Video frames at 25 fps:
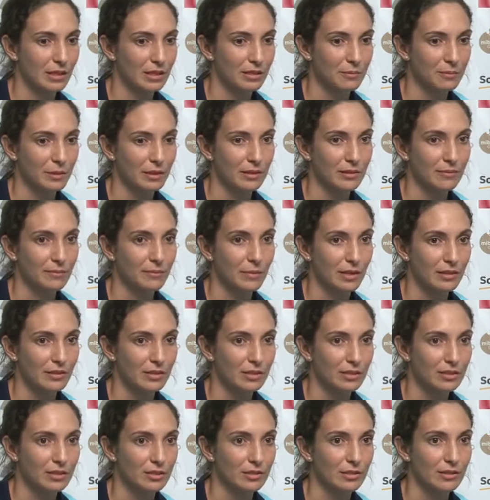that
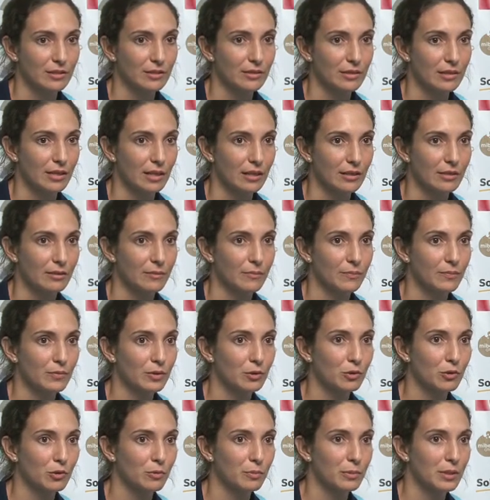message that
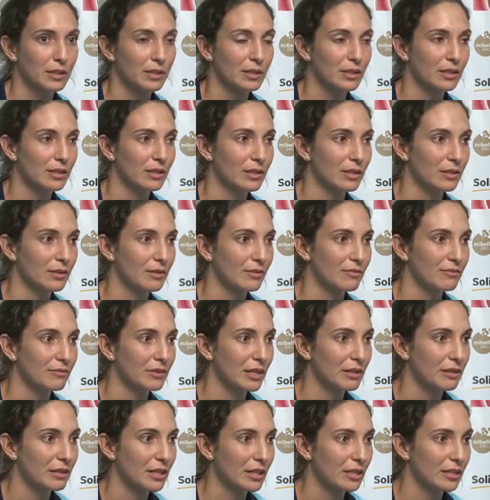could be
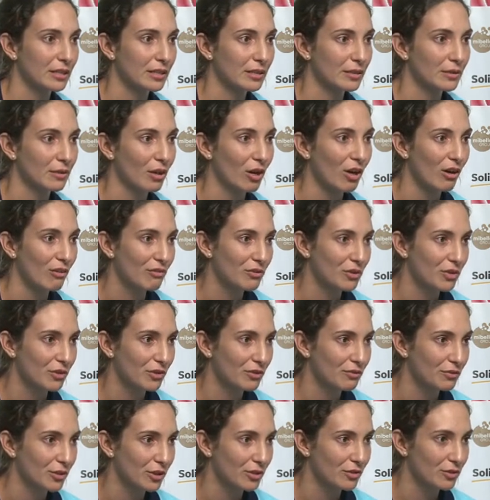very
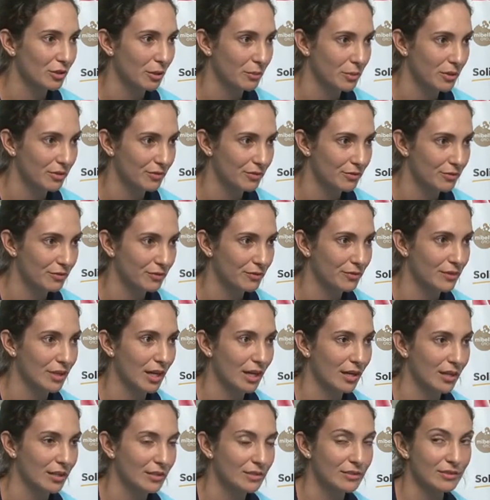obvious for some of
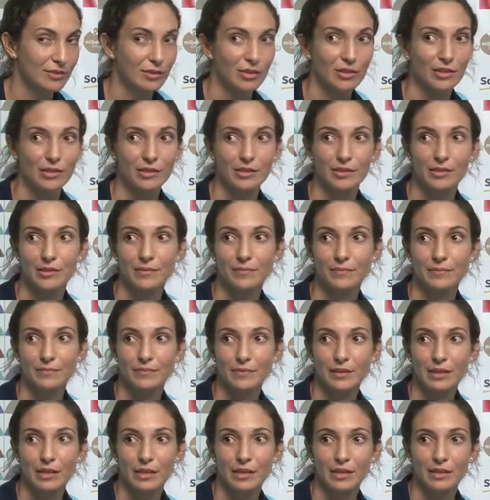us,
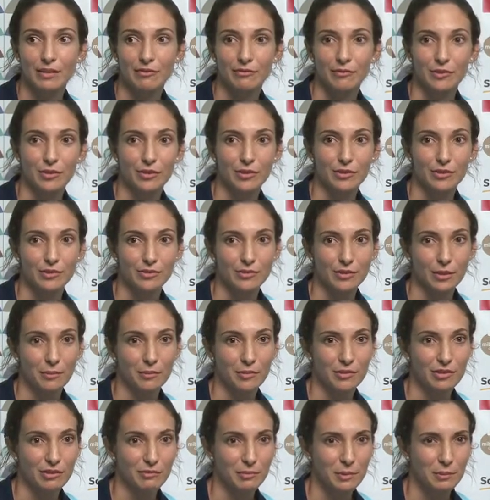for
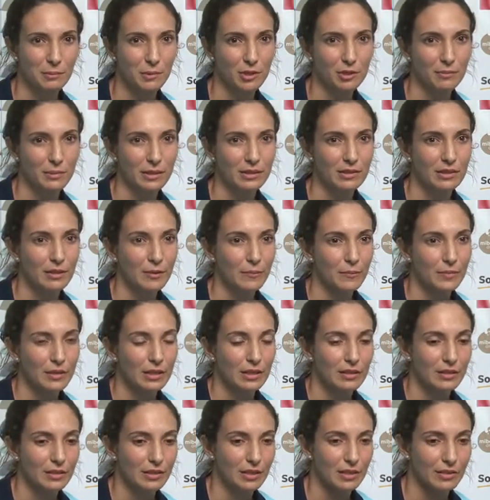some of the people, but
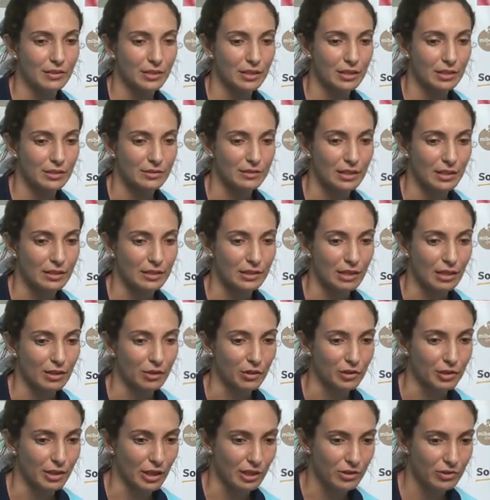the thing is that the
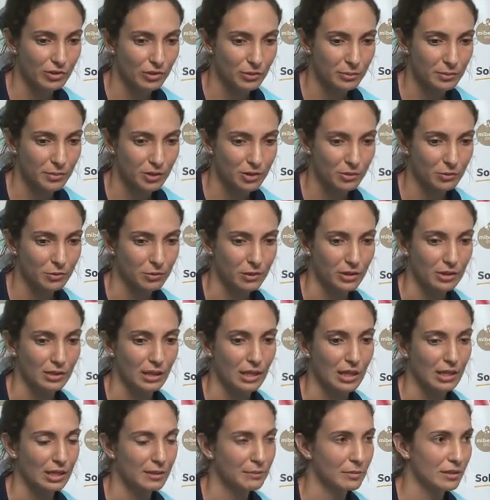connection between
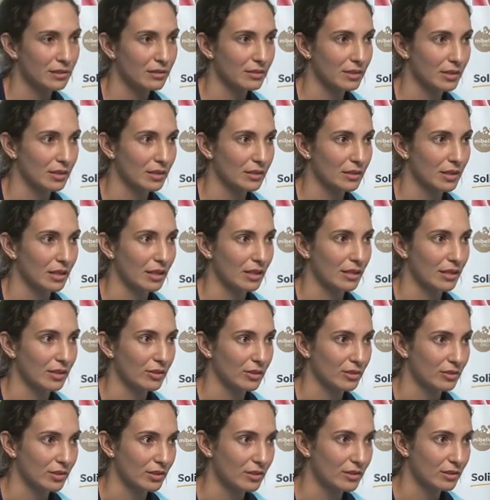elements in the
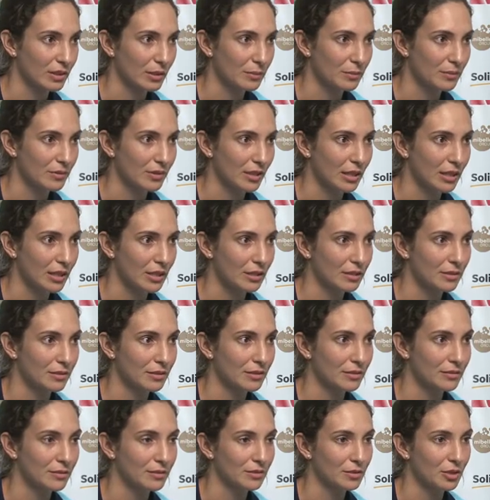ecosystems
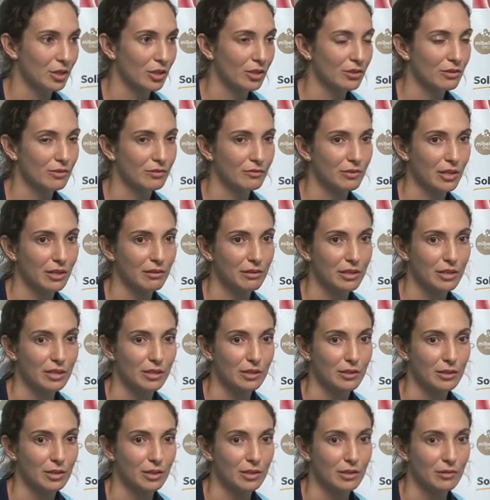are not
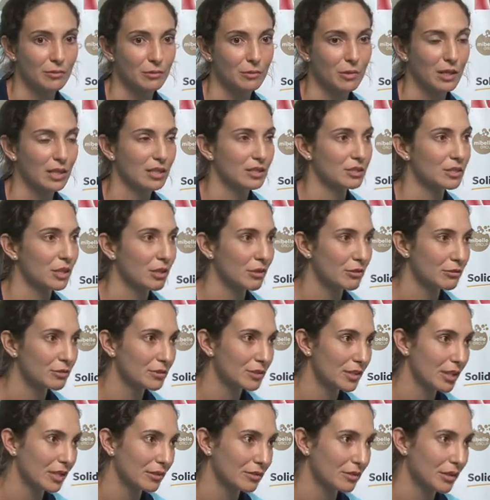very well
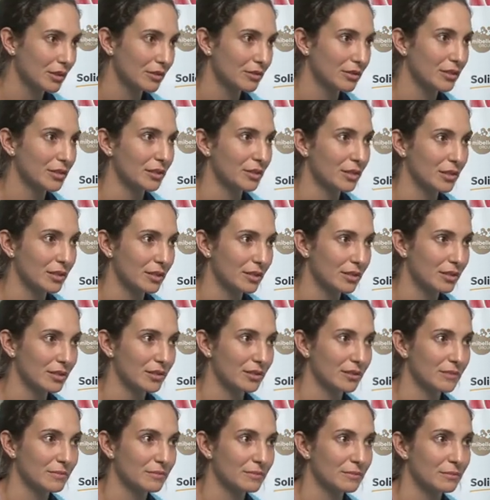known around
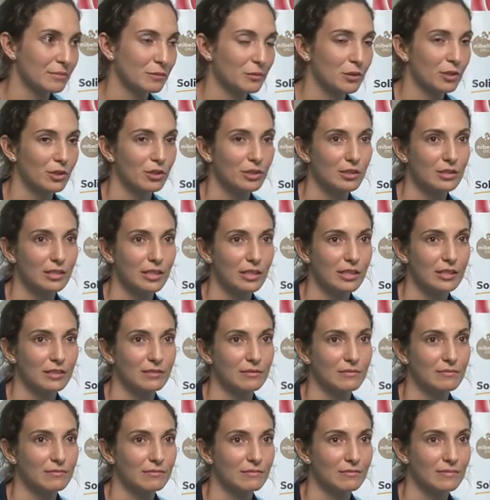the world
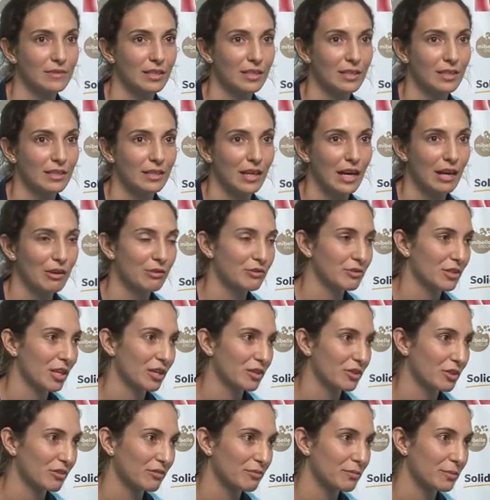and
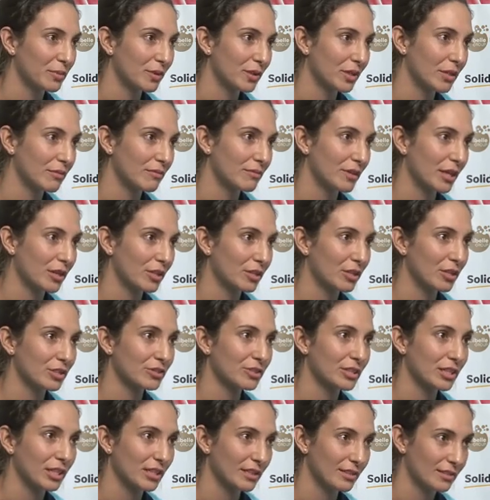outside of
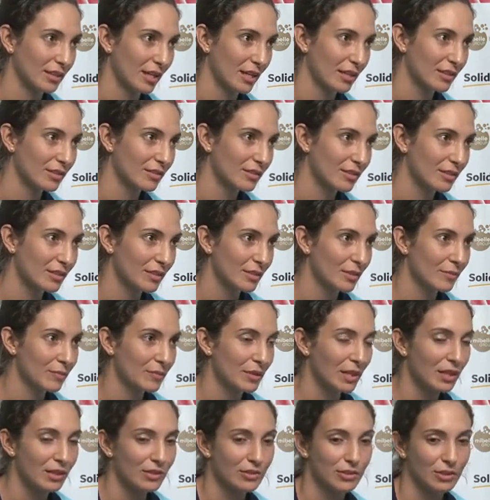biological science.
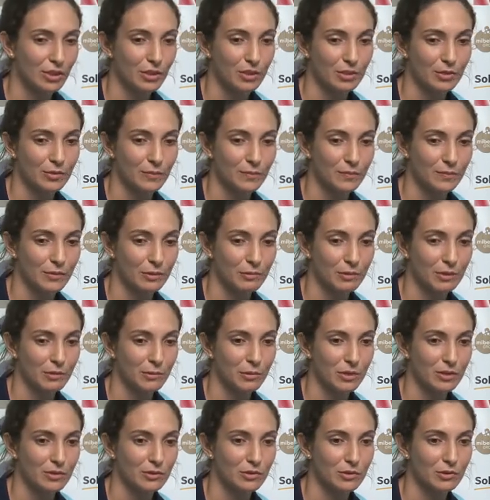So we
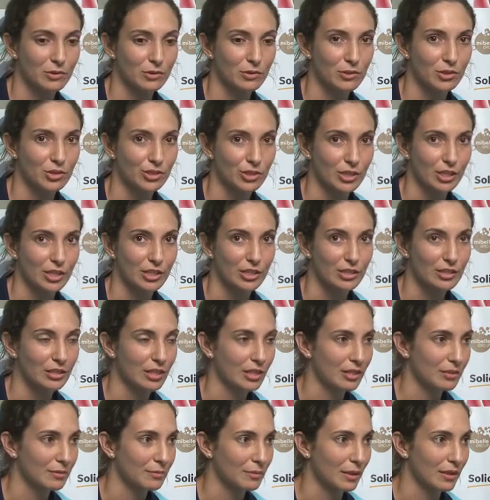want to share
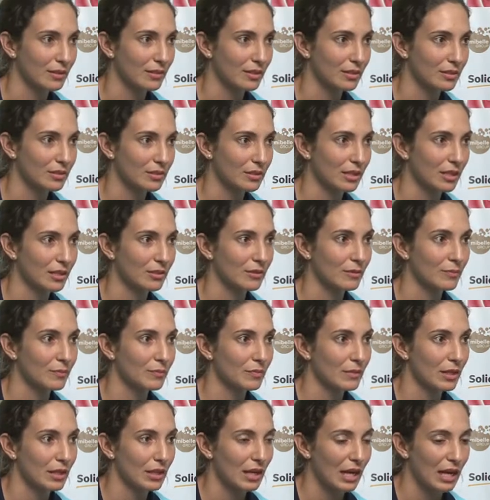that message that
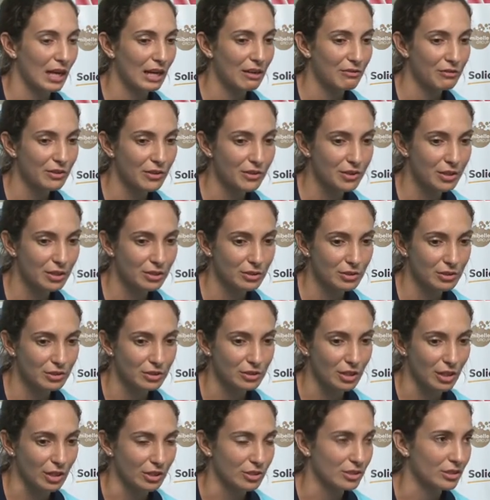everything you
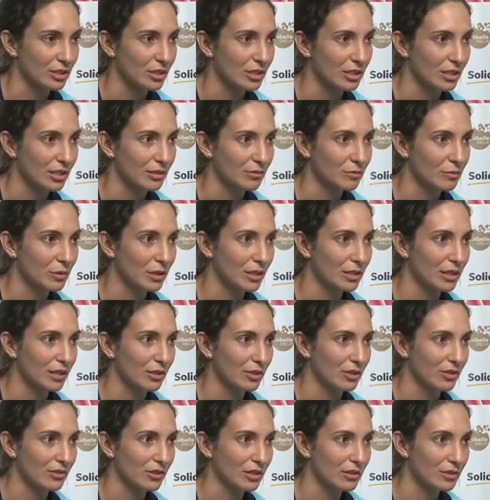touch in one
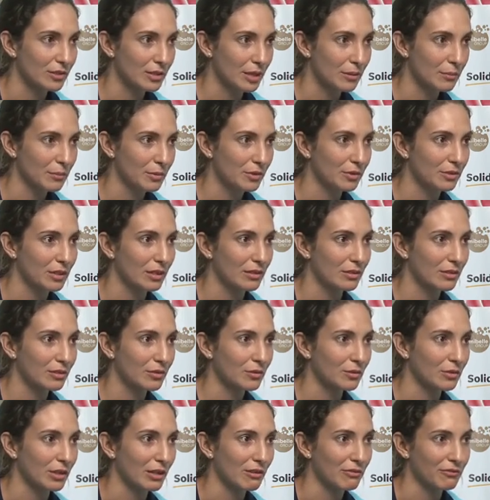ecosystem
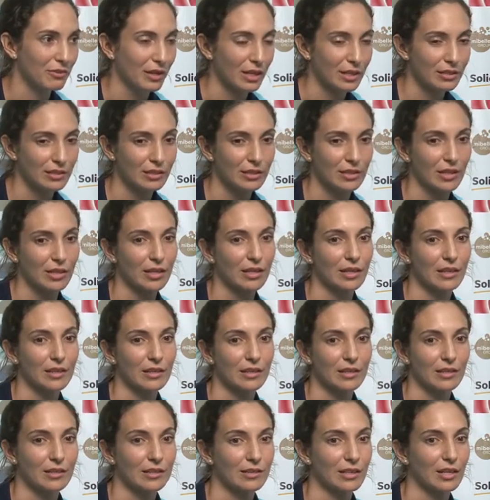could affect
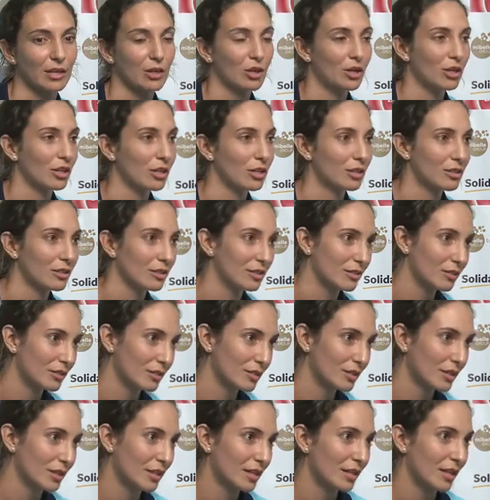the
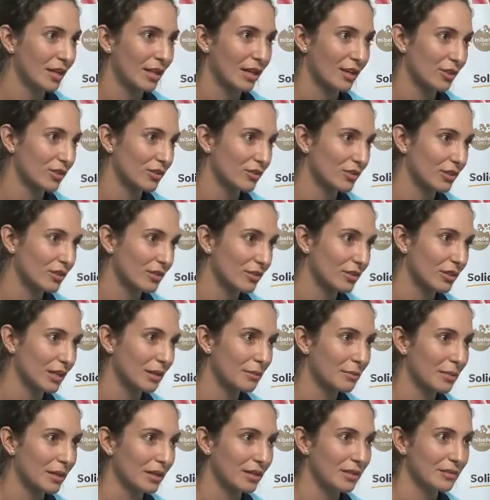whole
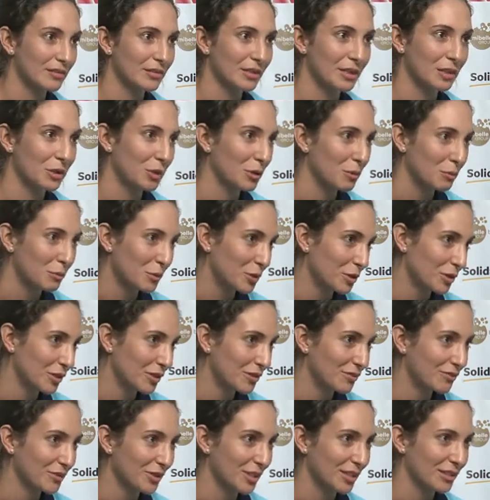ecosystem and the whole
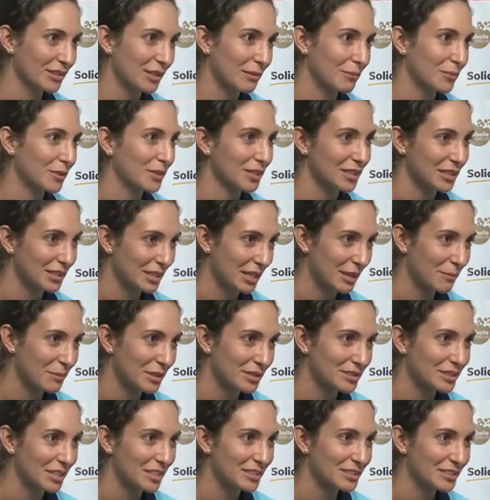world. For example, in
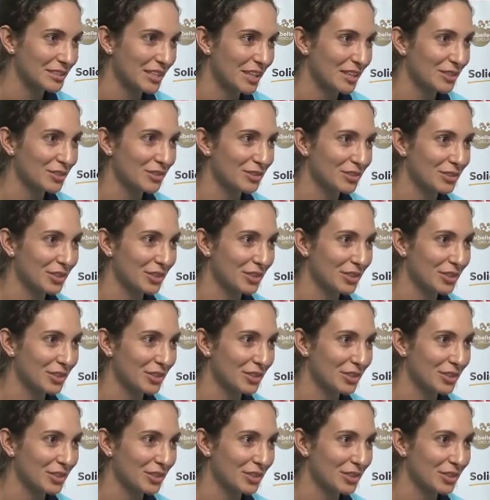climate change, that